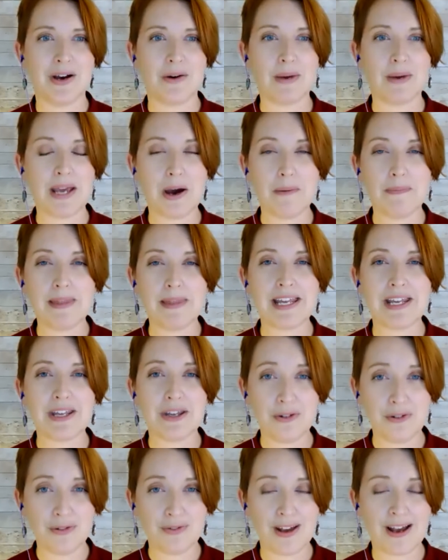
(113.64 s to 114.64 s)
We hope that
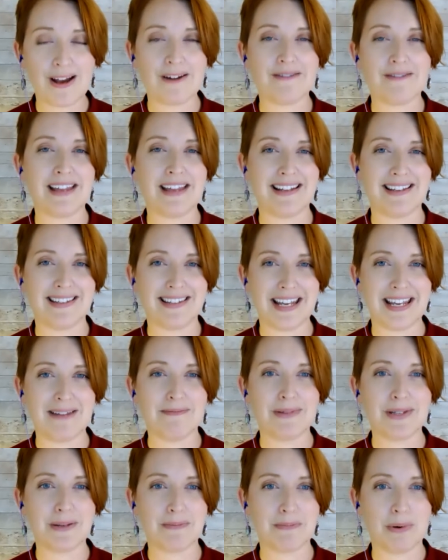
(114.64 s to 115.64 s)
you found that
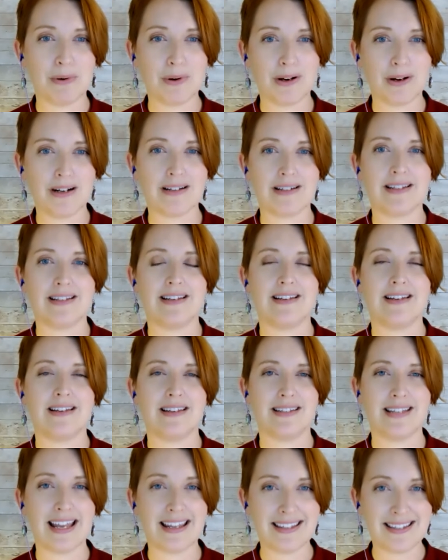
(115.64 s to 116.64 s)
same support,
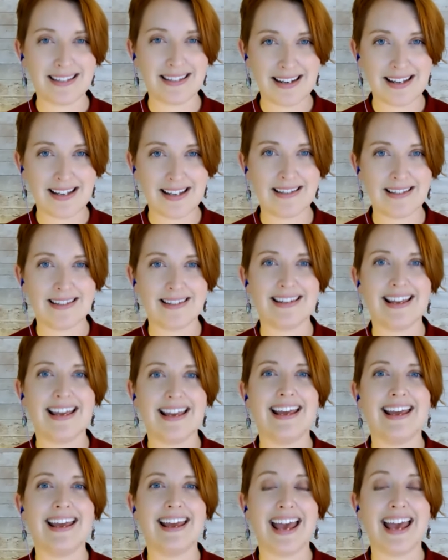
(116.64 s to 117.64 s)
sustenance,
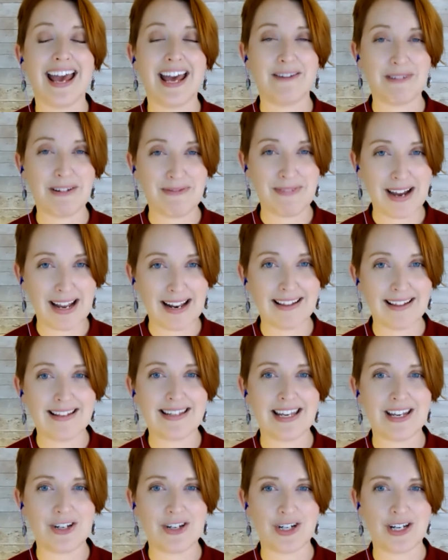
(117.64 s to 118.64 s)
and
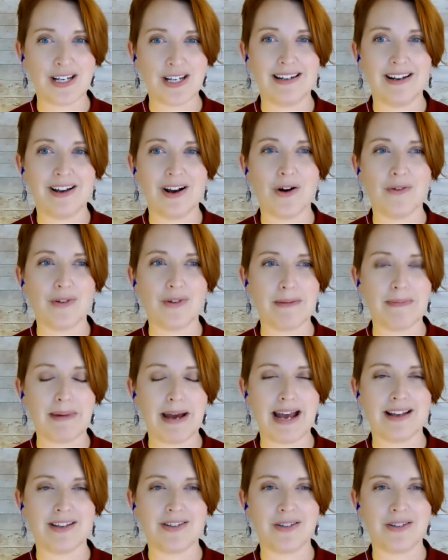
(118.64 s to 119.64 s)
revitalization over the
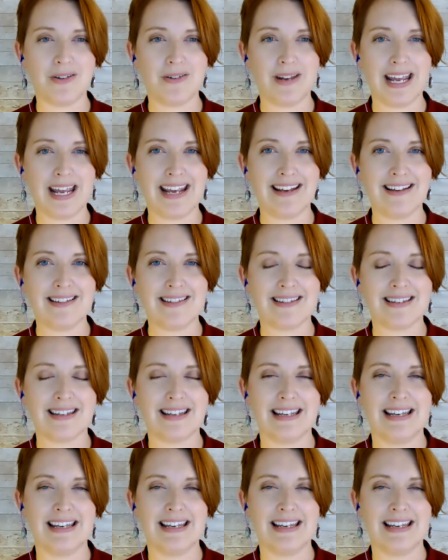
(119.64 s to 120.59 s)
past 2 days.